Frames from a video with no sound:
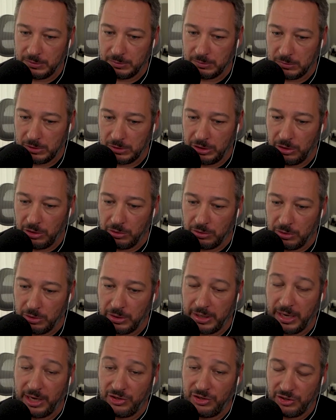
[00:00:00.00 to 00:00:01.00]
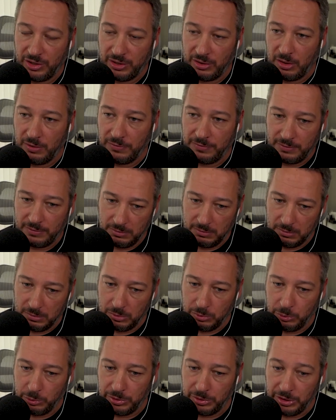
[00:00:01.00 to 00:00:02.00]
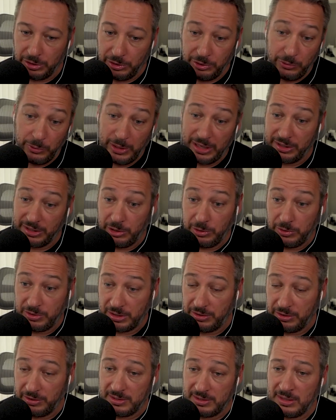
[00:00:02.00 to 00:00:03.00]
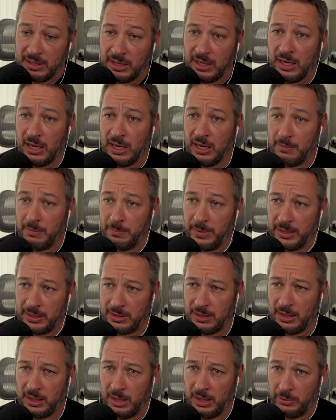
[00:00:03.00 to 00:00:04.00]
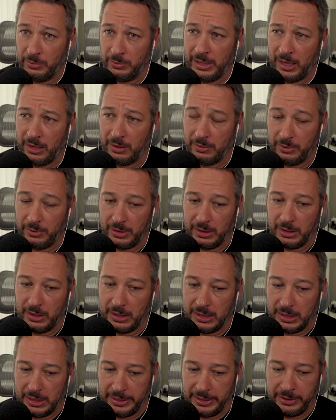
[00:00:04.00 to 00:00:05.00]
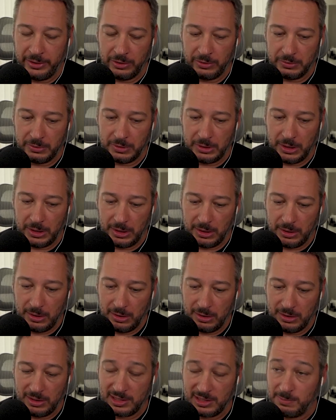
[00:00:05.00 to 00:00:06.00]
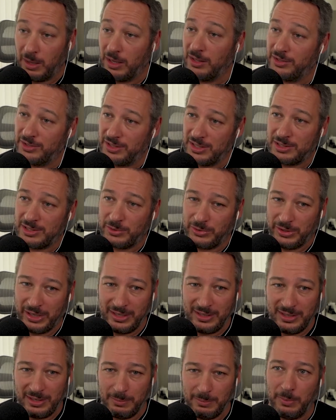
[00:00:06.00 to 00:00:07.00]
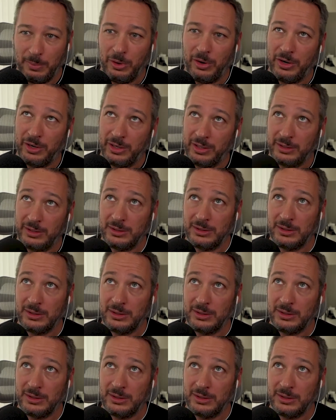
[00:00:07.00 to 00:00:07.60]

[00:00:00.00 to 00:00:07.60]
location of where the user is. But we are, you know, the smaller the screen, the more,